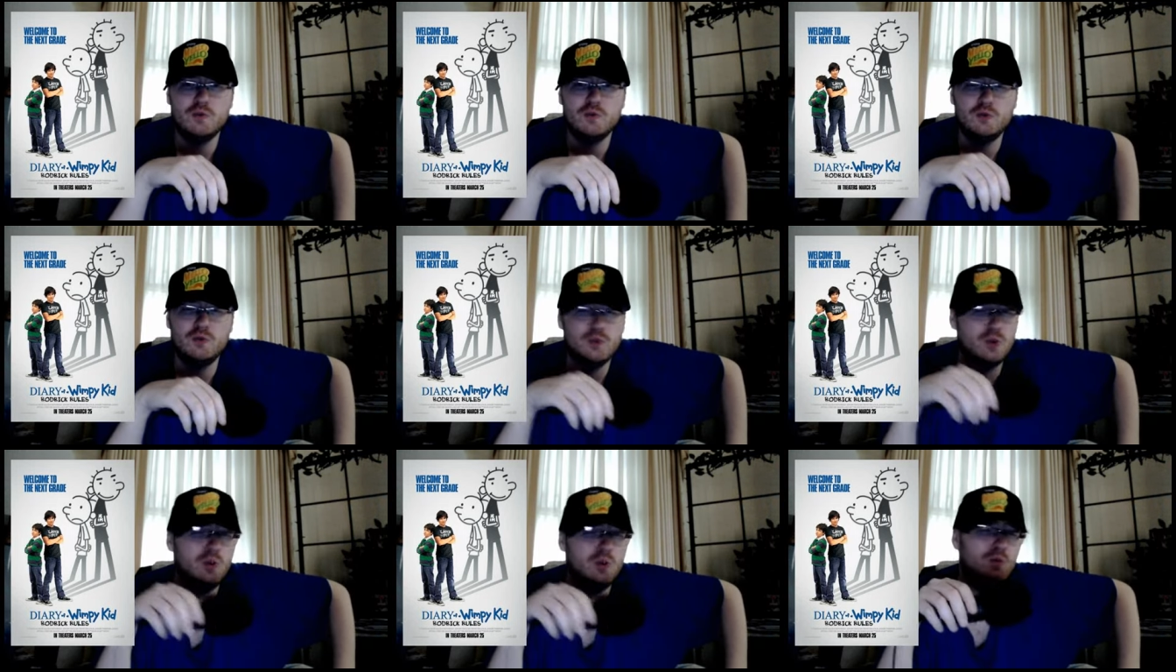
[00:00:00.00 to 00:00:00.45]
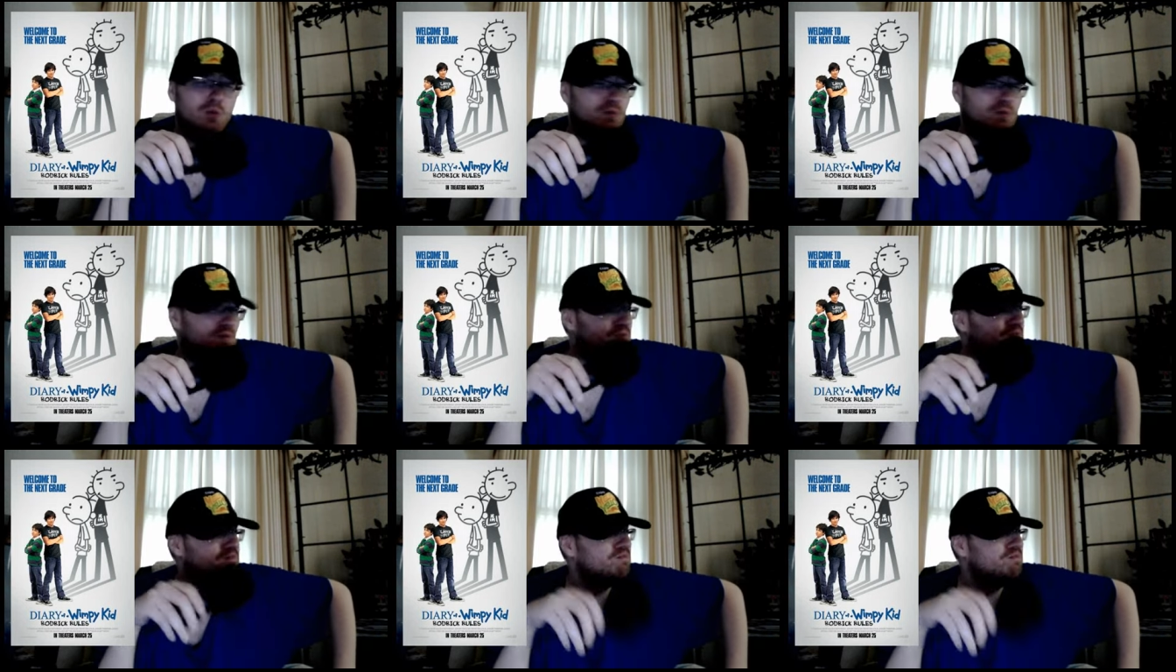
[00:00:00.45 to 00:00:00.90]
So,
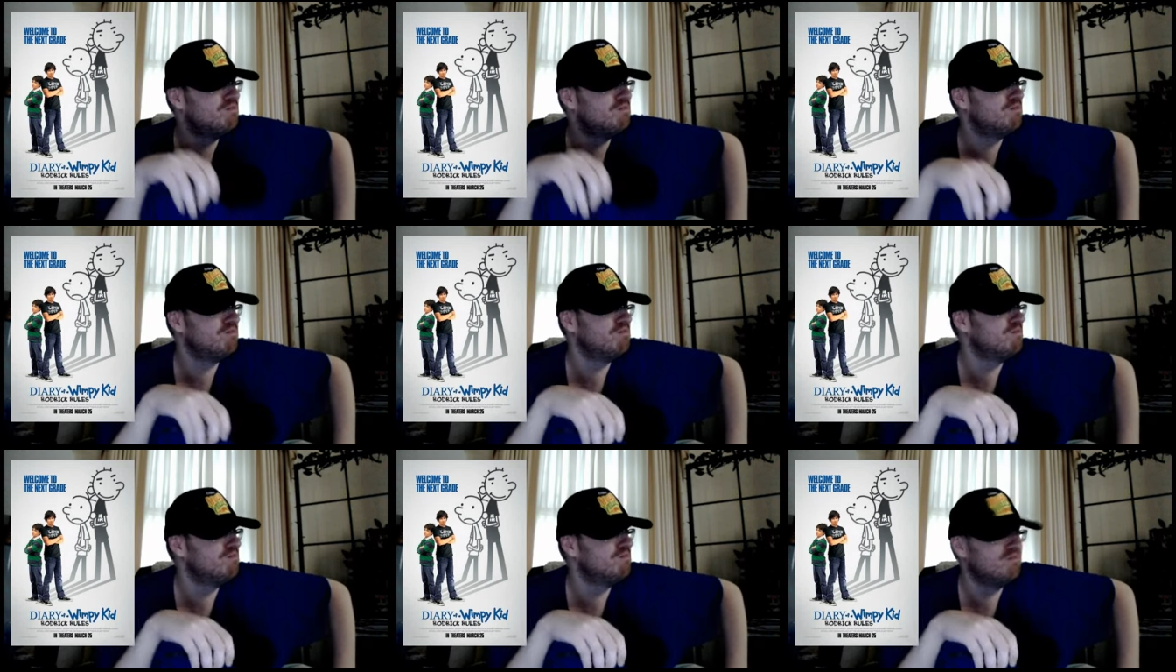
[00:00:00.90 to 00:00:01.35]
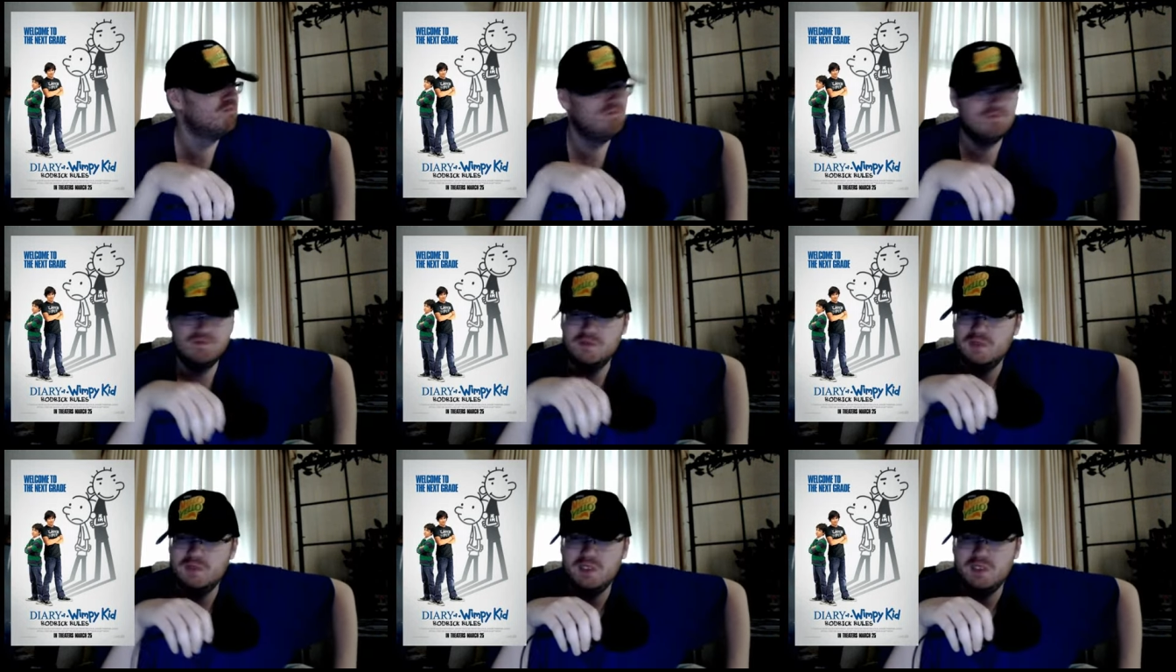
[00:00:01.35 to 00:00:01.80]

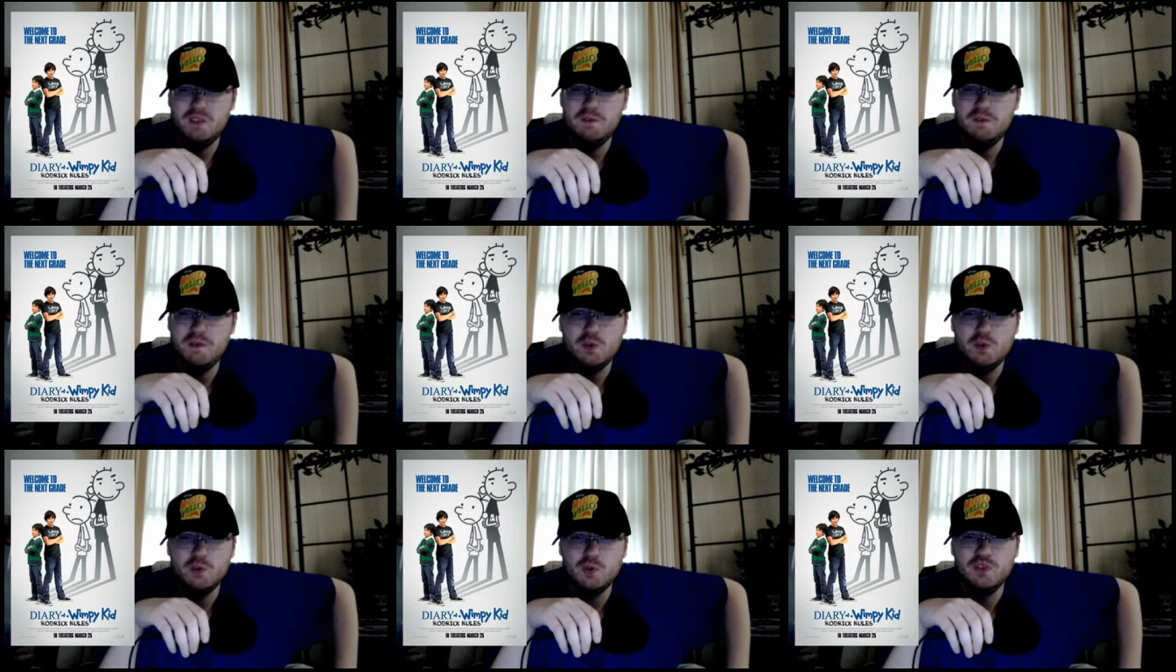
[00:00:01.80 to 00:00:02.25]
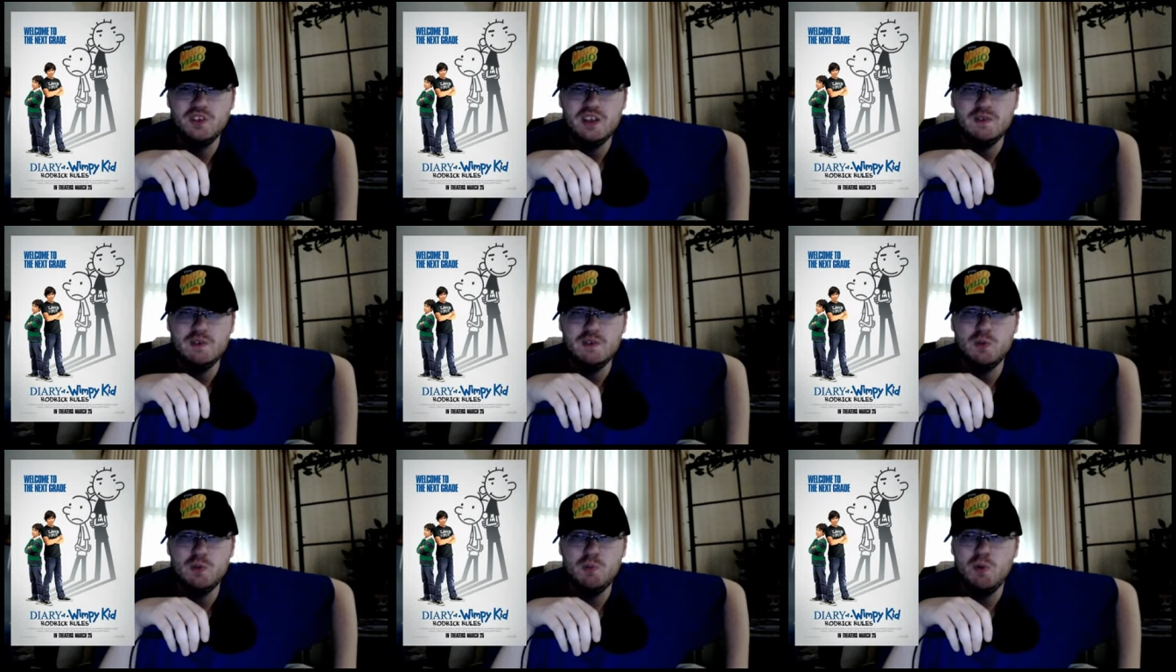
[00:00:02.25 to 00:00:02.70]
the fuck was
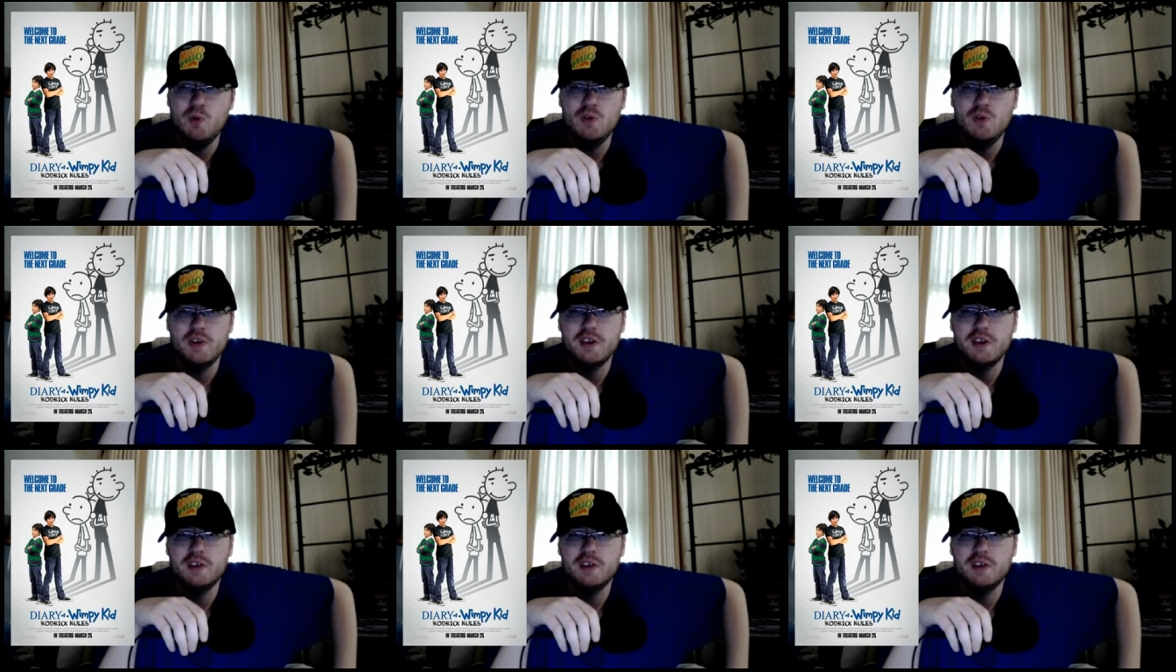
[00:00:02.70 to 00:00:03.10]
even a point?